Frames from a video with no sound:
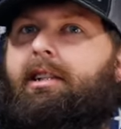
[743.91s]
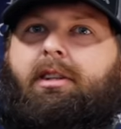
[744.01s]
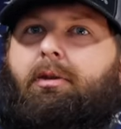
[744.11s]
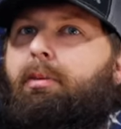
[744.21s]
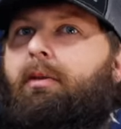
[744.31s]
it's
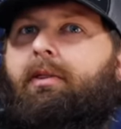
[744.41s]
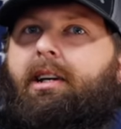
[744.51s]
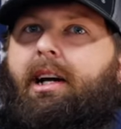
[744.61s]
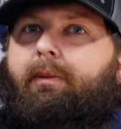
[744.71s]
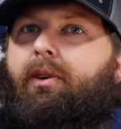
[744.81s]
their perfect
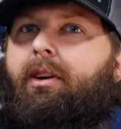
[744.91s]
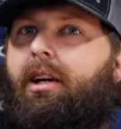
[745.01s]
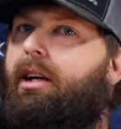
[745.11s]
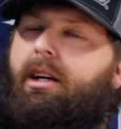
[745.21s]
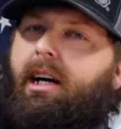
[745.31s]
hammer.
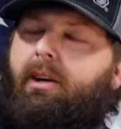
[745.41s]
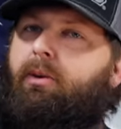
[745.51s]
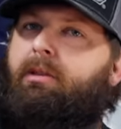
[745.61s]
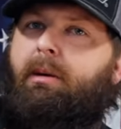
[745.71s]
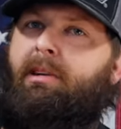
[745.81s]
I don't
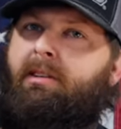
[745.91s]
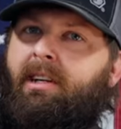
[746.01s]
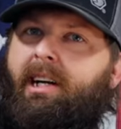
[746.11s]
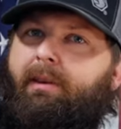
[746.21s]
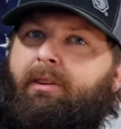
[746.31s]
want that big of
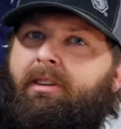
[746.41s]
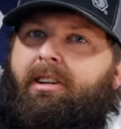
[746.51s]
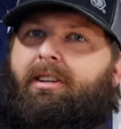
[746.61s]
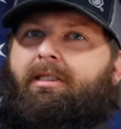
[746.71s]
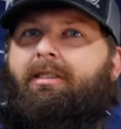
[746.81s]
a hammer,
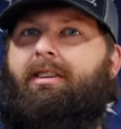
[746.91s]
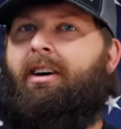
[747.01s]
you know.